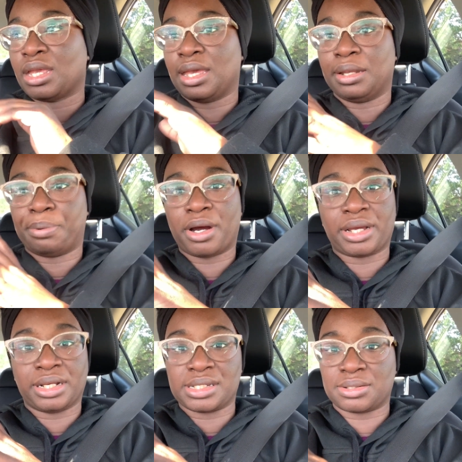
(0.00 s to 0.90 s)
And the
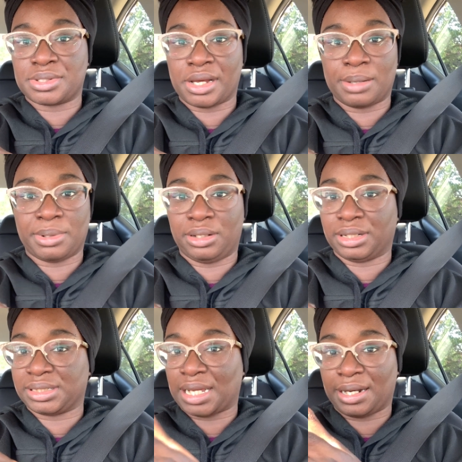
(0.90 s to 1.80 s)
parking is so terrible on
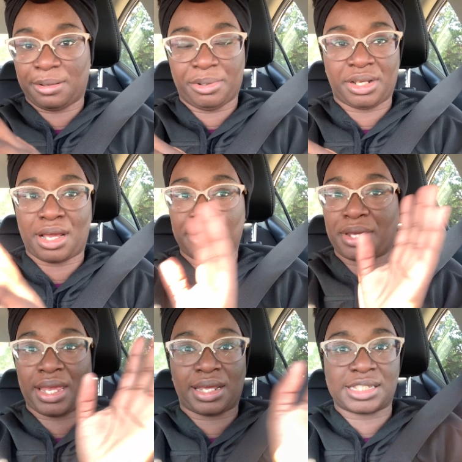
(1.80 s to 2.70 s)
the side of the building, y'all. You
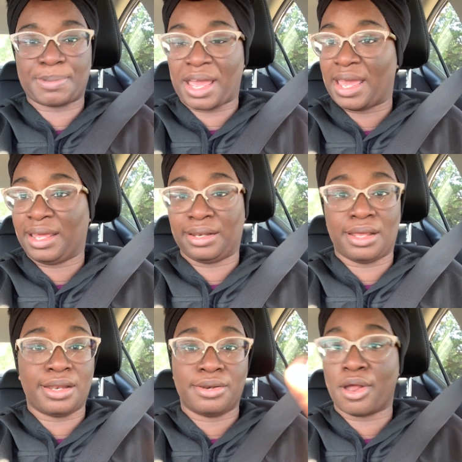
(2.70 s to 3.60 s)
can't get a spot in,
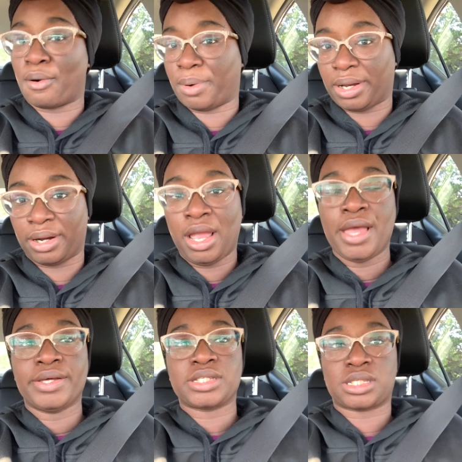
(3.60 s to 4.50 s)
in nowhere.
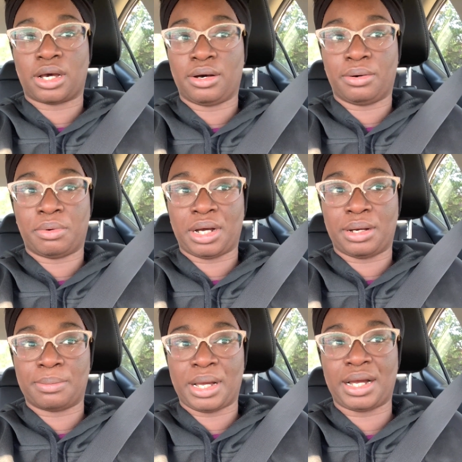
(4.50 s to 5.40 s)
So
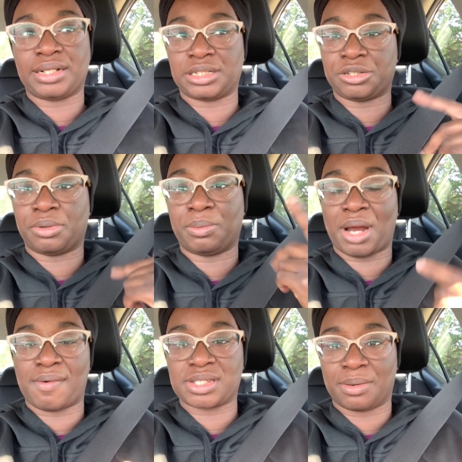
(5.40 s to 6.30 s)
um, I had to show him
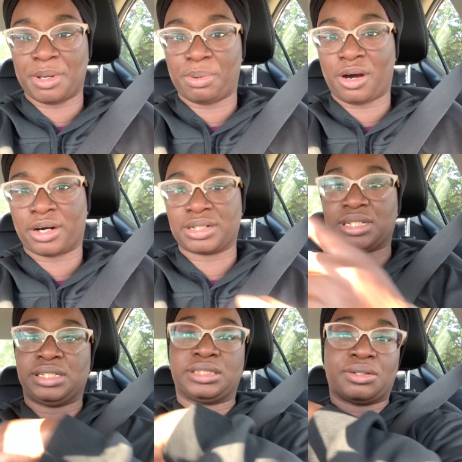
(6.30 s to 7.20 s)
where I was going to be parked.
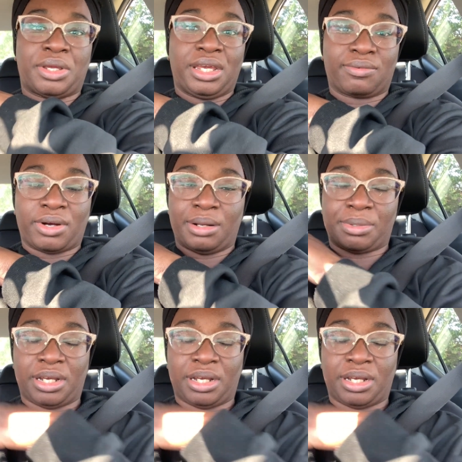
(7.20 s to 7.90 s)
And so he could run up there,